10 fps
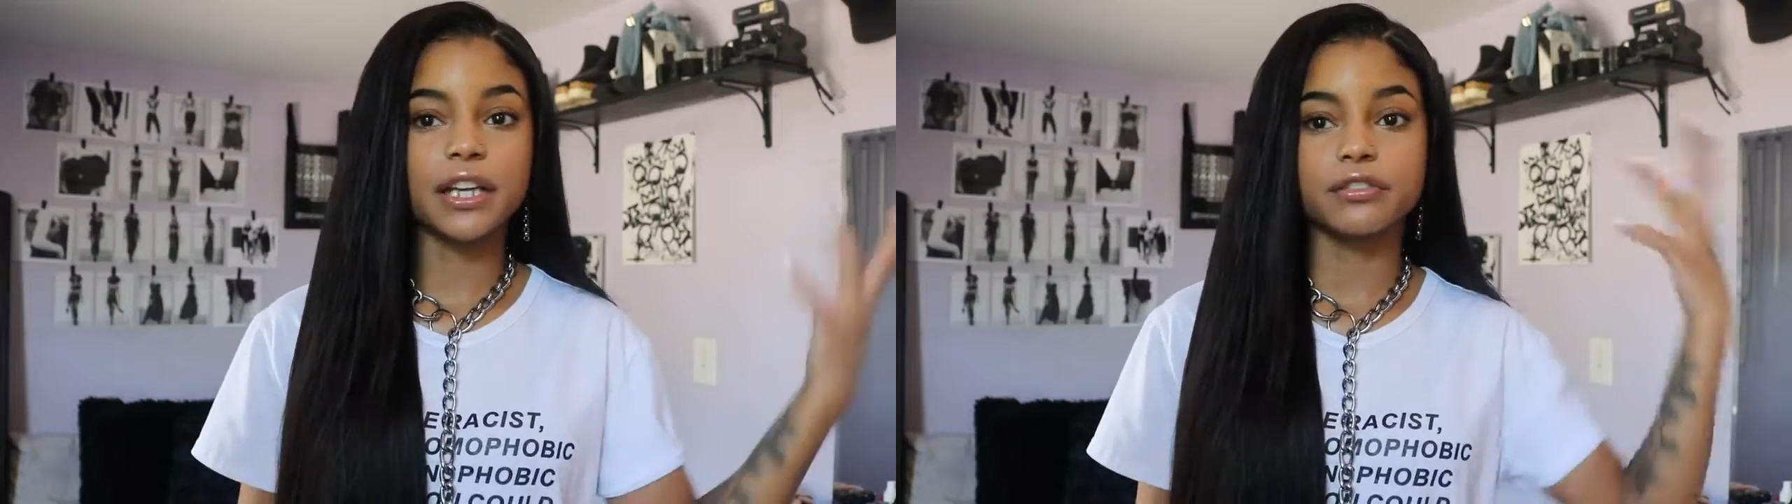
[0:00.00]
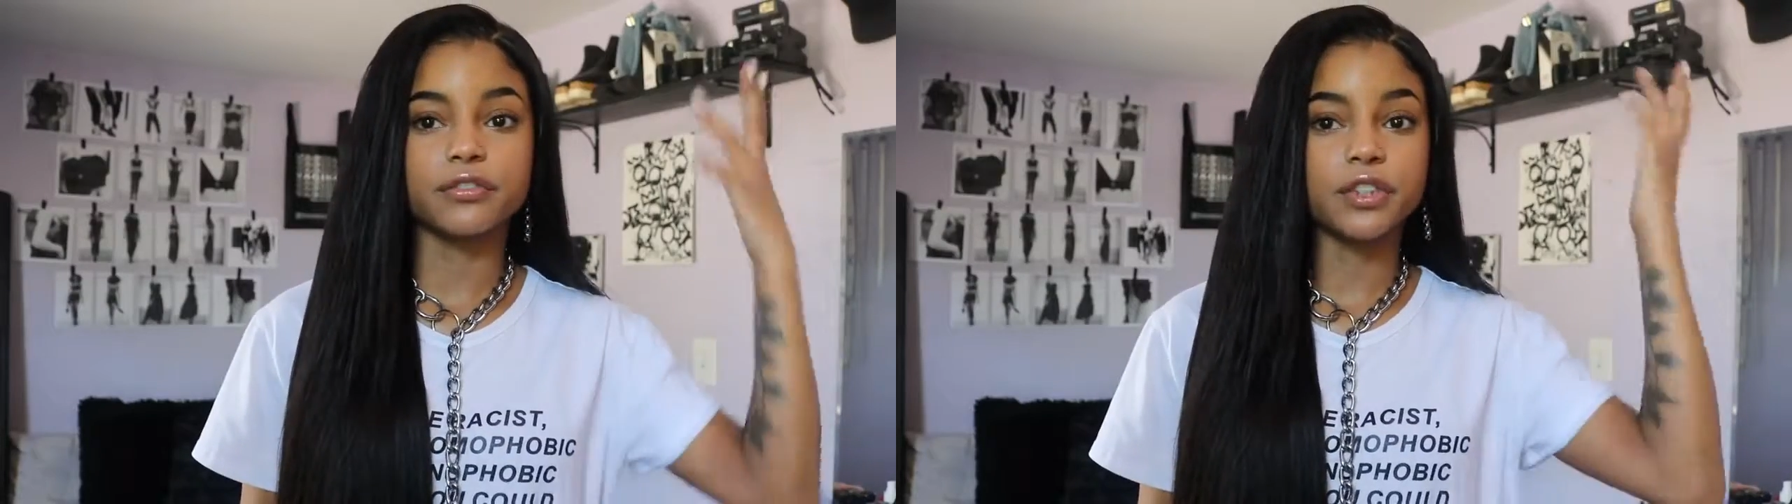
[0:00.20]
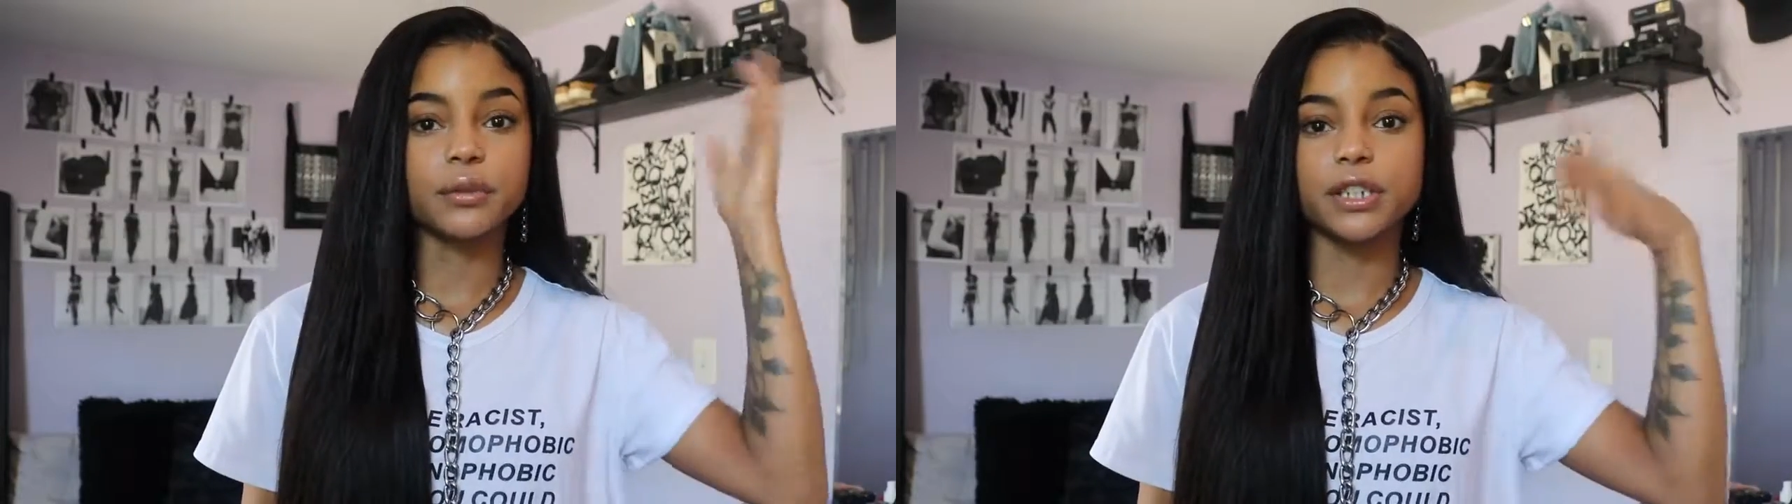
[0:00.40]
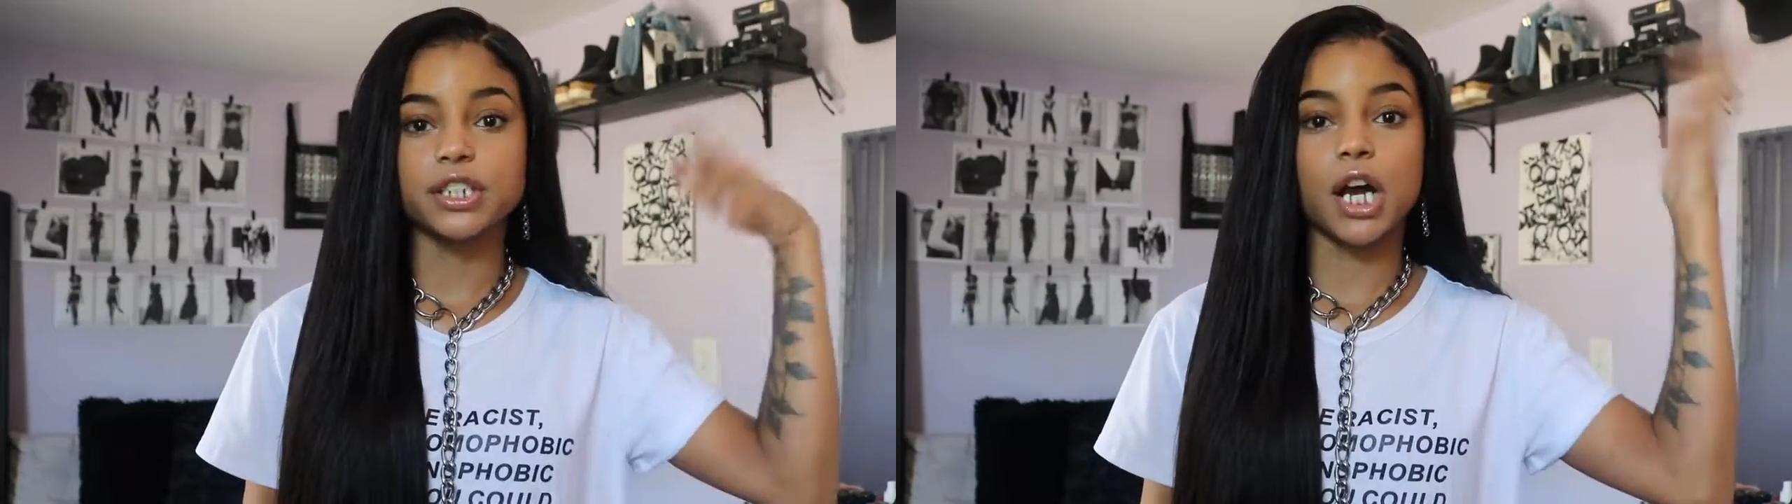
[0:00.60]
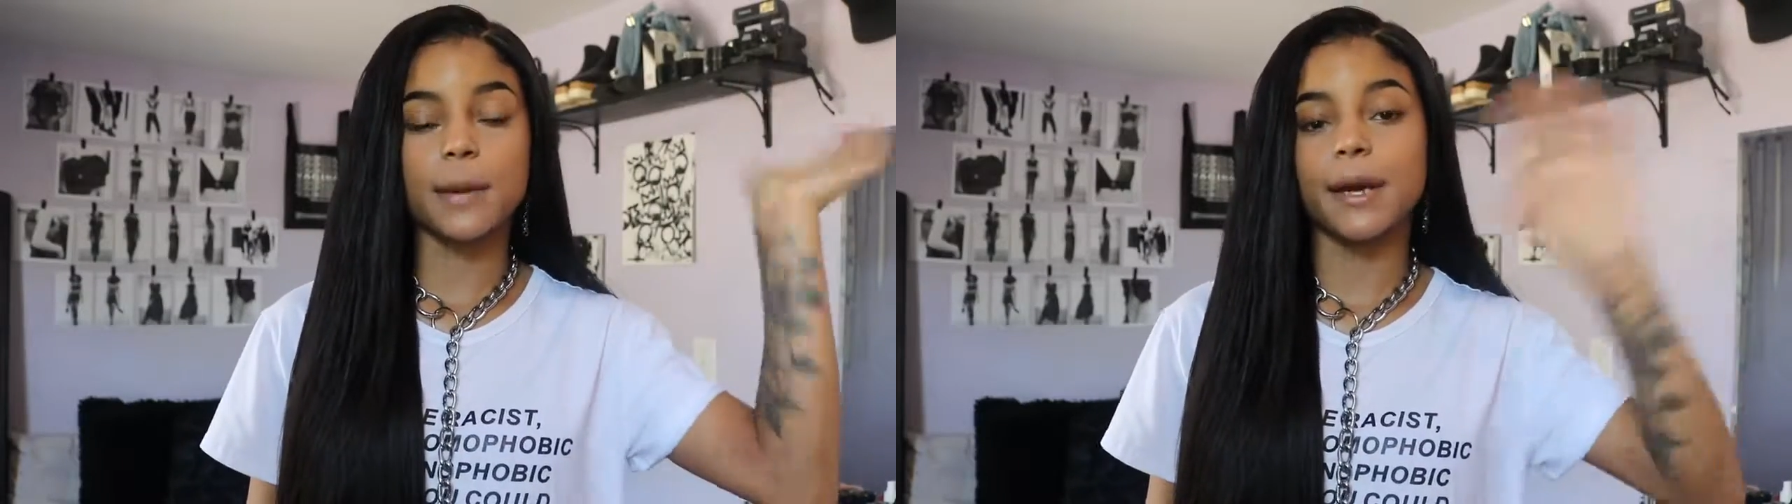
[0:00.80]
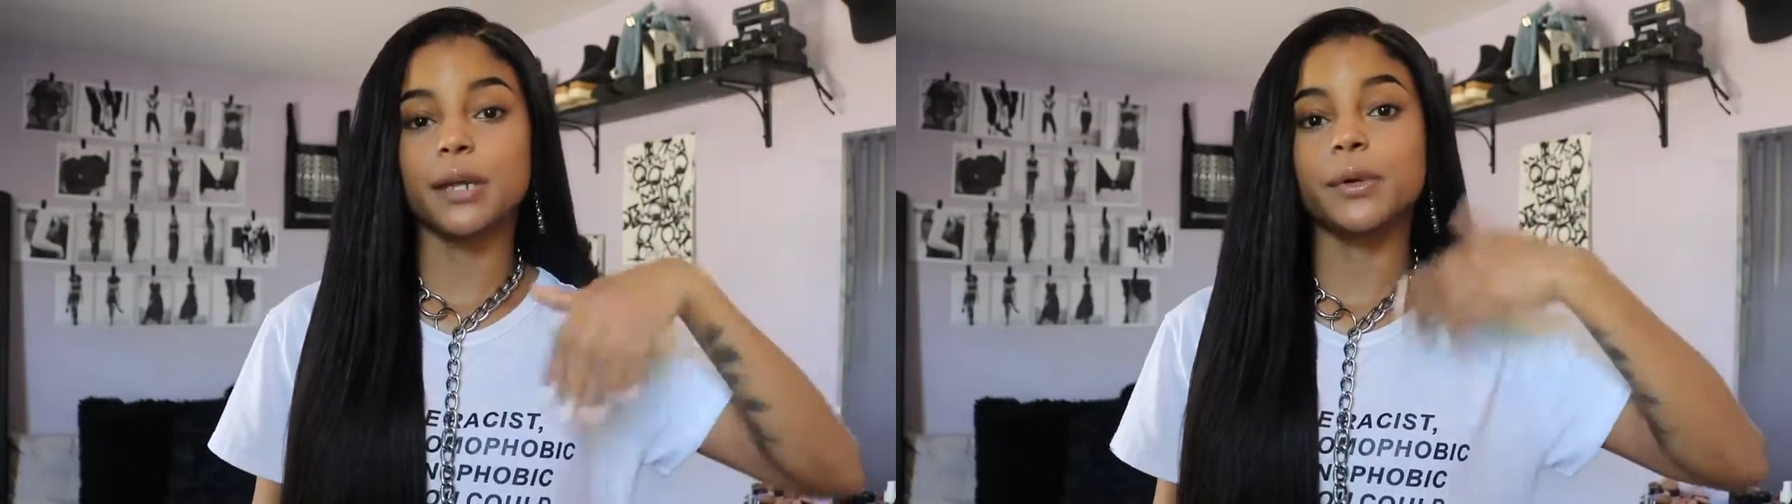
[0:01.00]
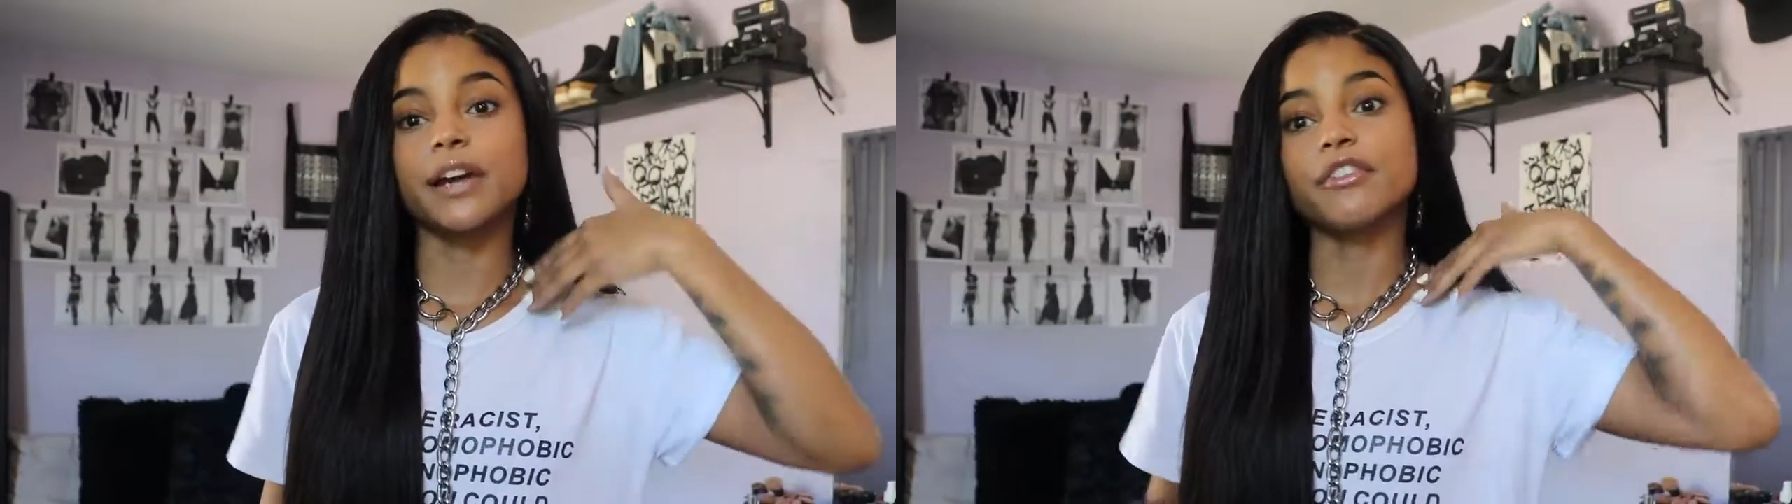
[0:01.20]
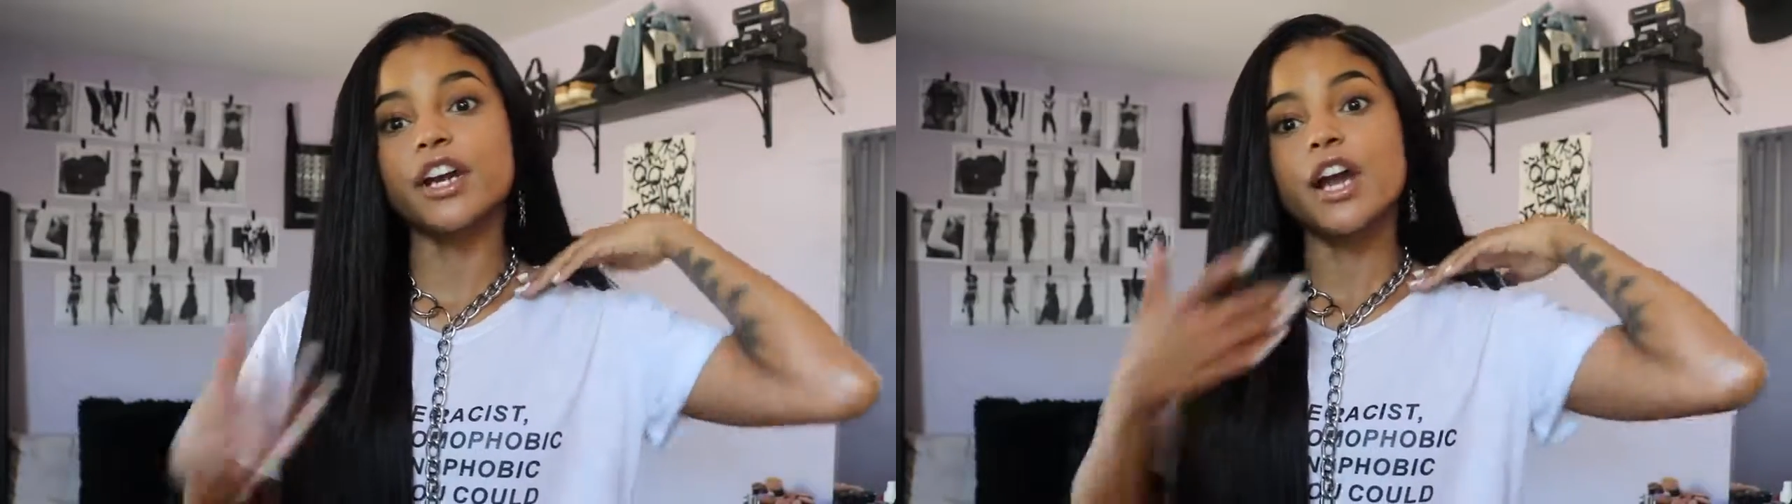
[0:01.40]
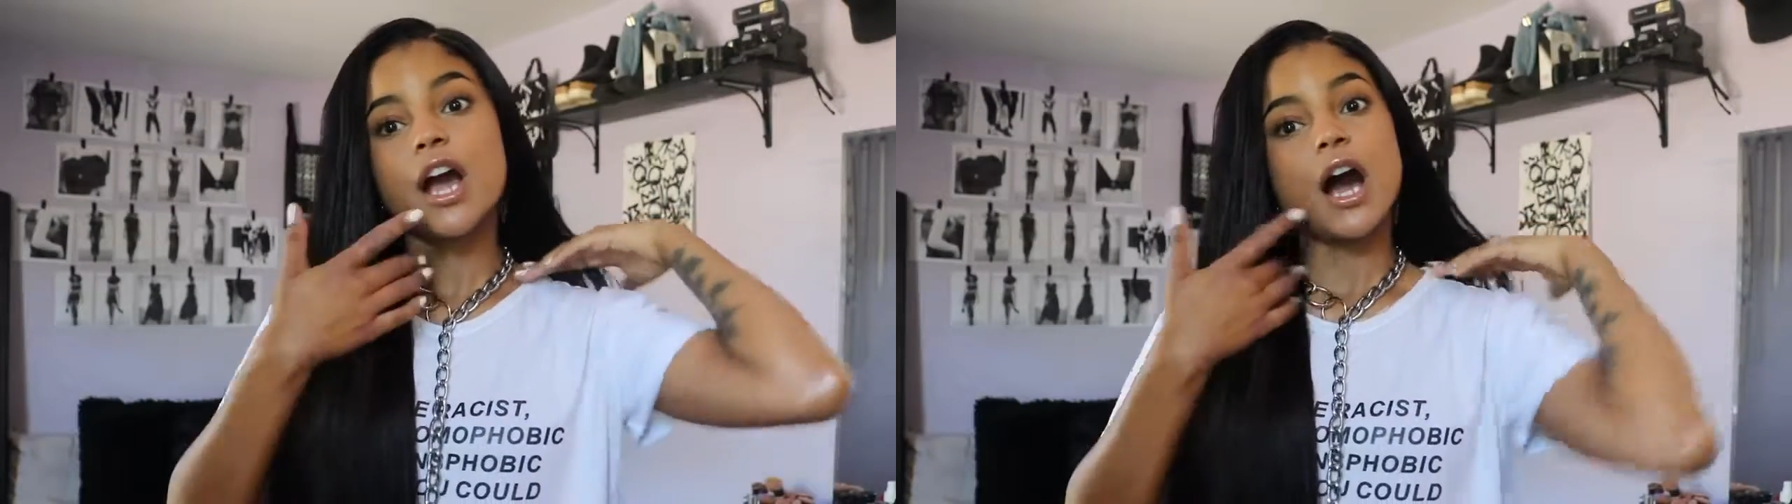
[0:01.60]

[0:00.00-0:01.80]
like review it, talk about it, whatever.